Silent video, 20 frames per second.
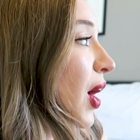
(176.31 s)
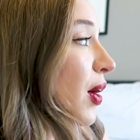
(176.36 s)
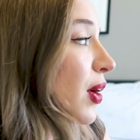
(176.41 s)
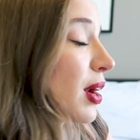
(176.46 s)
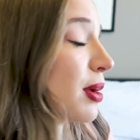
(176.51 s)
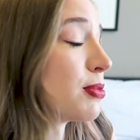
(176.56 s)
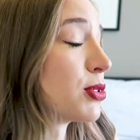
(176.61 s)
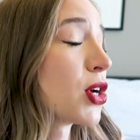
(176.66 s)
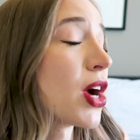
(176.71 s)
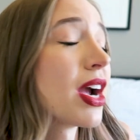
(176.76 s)
out,
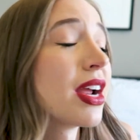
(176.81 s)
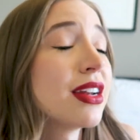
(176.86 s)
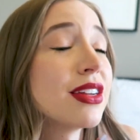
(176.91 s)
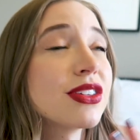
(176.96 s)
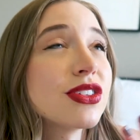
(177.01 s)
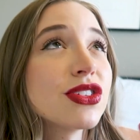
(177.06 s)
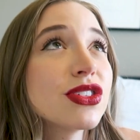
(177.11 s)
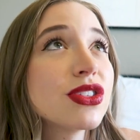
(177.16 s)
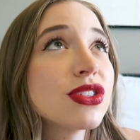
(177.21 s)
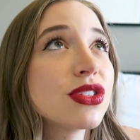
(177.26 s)
and I'm trying
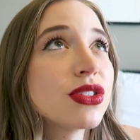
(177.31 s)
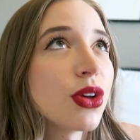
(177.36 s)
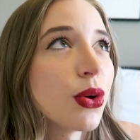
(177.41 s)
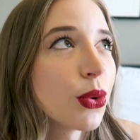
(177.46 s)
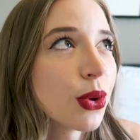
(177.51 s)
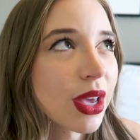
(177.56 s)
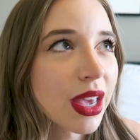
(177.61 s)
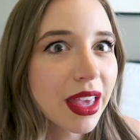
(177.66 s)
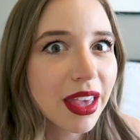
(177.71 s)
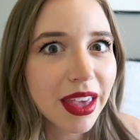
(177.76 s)
to just
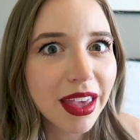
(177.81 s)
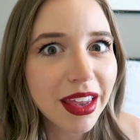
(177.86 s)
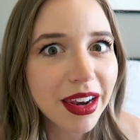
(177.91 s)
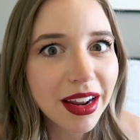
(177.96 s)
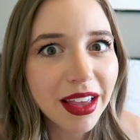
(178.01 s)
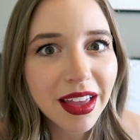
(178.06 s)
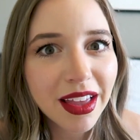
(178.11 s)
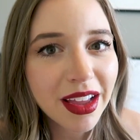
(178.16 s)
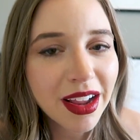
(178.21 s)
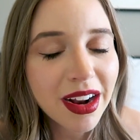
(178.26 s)
soak
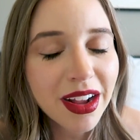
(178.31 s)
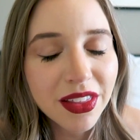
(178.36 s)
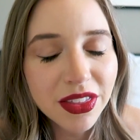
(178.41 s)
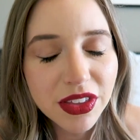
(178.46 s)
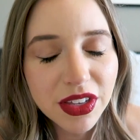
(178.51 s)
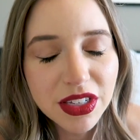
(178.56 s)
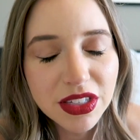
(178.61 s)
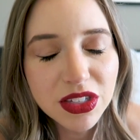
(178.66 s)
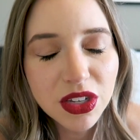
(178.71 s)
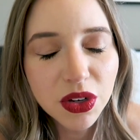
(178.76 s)
in
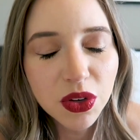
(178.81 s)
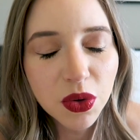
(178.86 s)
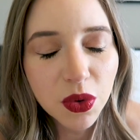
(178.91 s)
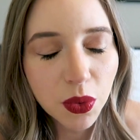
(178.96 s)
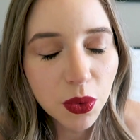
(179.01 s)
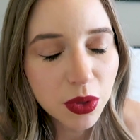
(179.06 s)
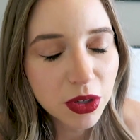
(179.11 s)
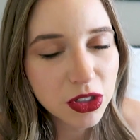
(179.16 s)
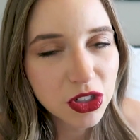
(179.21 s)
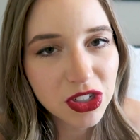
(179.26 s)
these
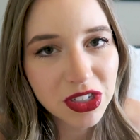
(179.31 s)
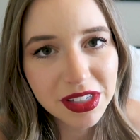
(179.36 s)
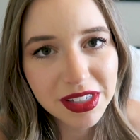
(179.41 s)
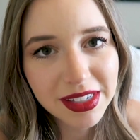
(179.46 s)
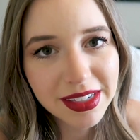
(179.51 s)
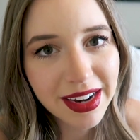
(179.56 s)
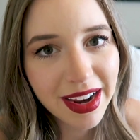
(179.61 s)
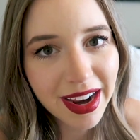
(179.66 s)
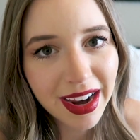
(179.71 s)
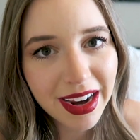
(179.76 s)

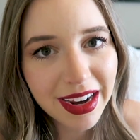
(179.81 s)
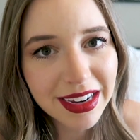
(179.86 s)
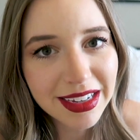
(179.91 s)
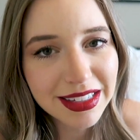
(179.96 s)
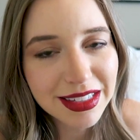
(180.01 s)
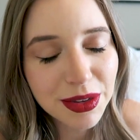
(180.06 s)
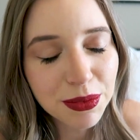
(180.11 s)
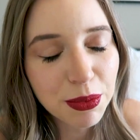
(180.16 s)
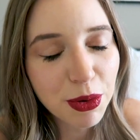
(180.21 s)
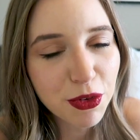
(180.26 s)
gorgeous
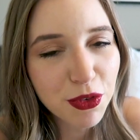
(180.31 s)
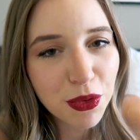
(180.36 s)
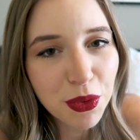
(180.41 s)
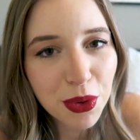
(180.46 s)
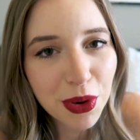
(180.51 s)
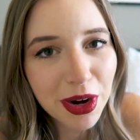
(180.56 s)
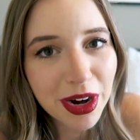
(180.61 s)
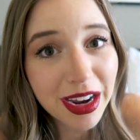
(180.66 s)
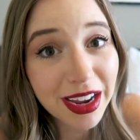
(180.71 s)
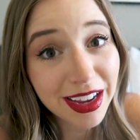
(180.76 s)
days
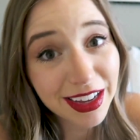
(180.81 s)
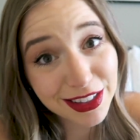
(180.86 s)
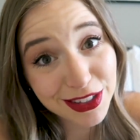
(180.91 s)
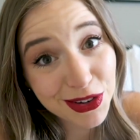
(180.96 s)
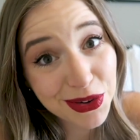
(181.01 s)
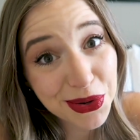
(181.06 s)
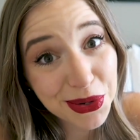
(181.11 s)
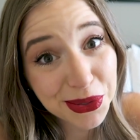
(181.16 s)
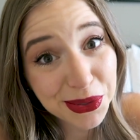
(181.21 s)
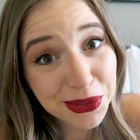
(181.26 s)
before it gets
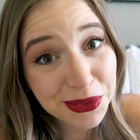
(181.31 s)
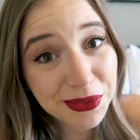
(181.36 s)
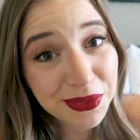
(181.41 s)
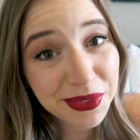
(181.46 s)
cold.